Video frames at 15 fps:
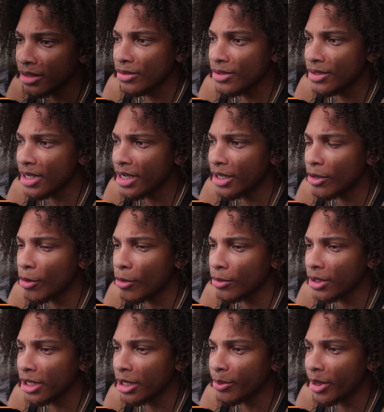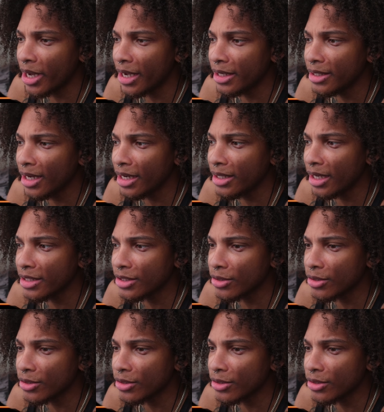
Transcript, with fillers: You sing an old lullaby, and Knight Knight